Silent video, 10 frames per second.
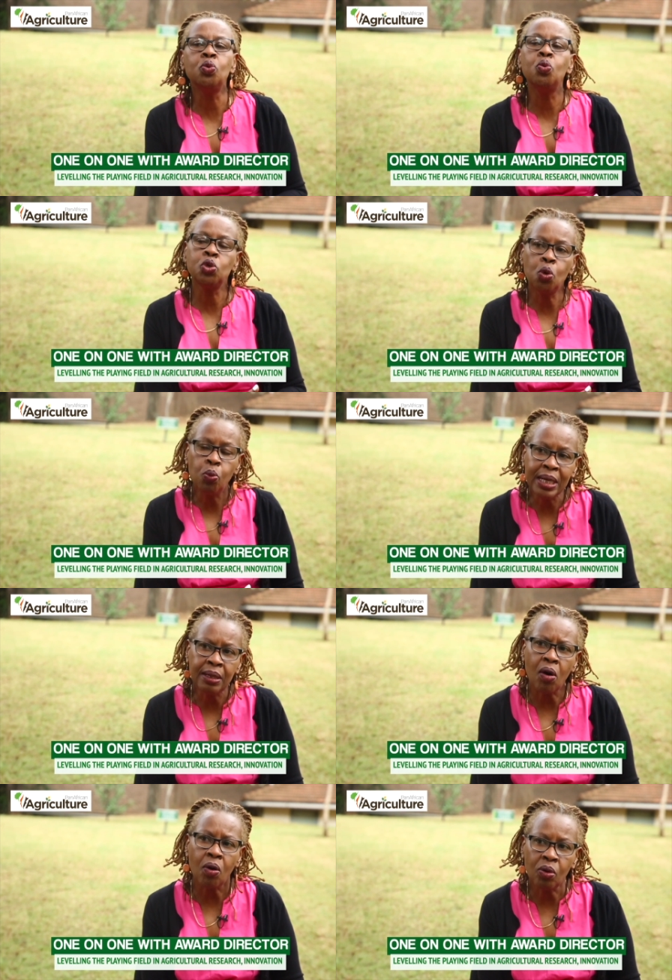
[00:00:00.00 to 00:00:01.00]
You will
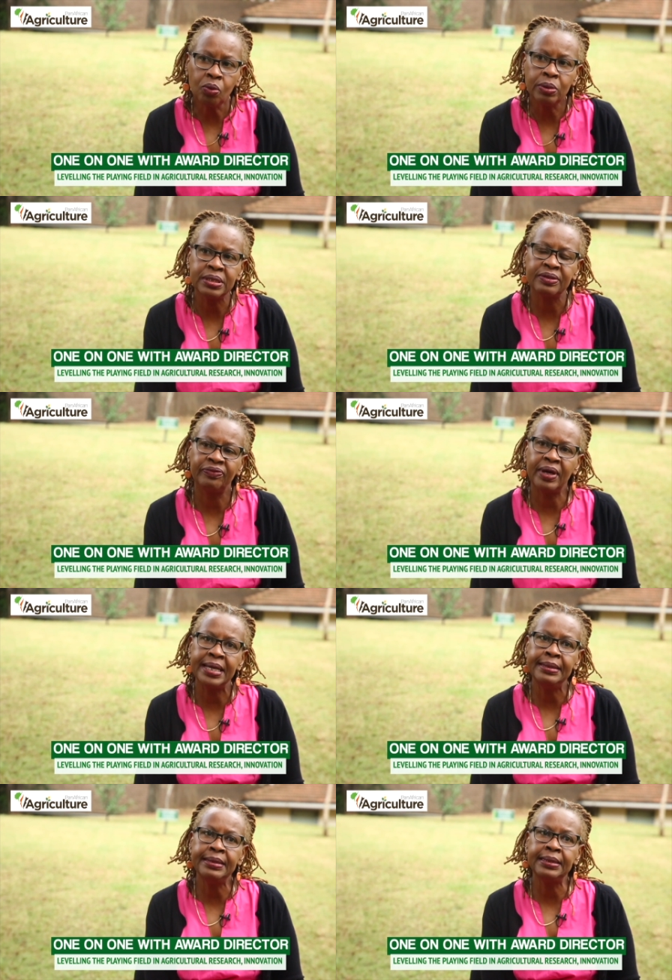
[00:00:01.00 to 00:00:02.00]
always
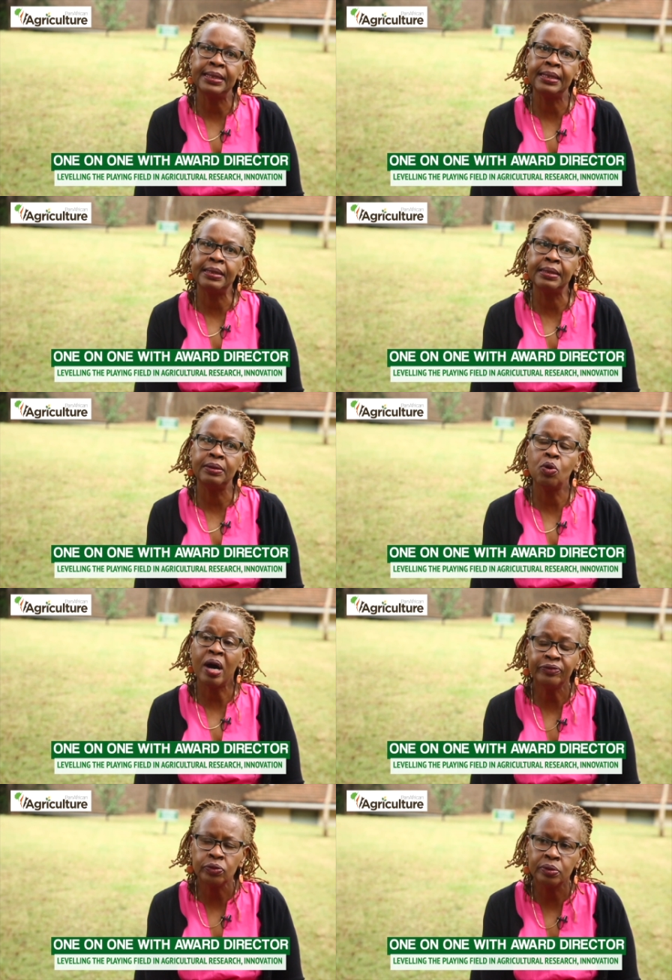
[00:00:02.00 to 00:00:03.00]
find you
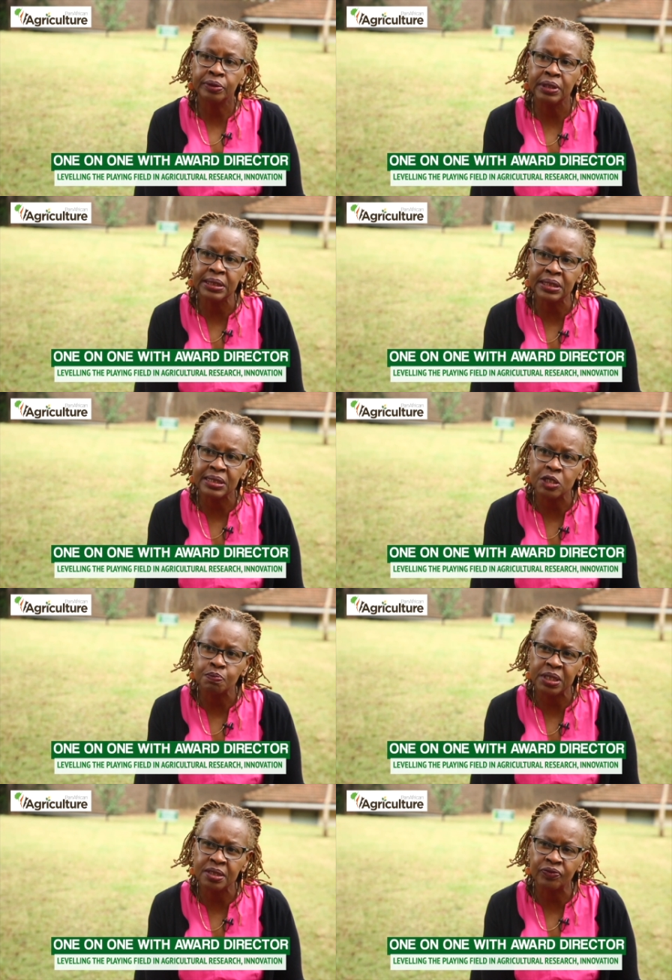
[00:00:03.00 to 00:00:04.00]
have to create the
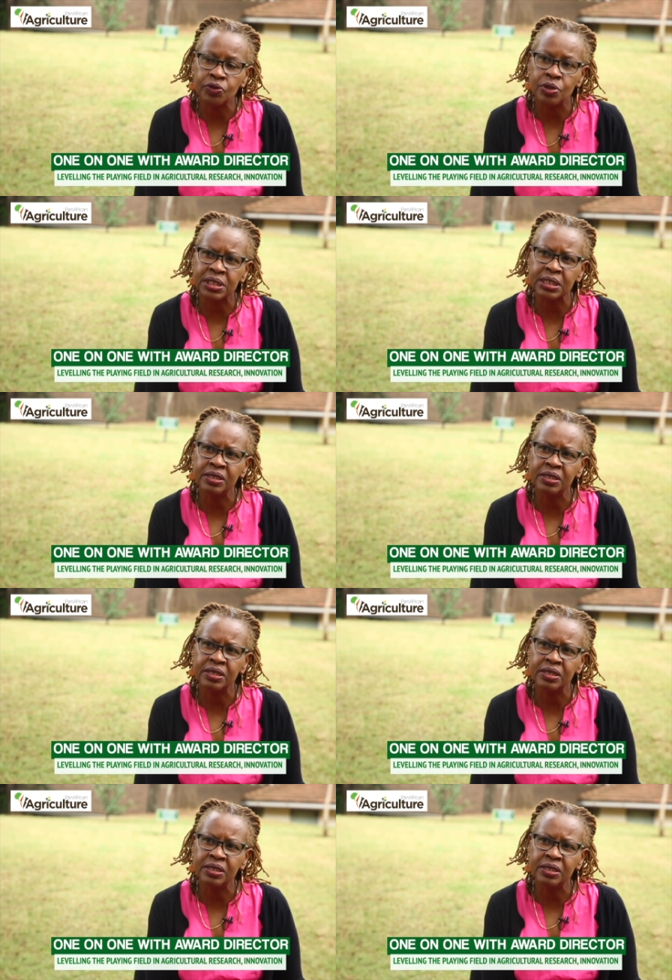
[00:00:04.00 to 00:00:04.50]
space for yourself.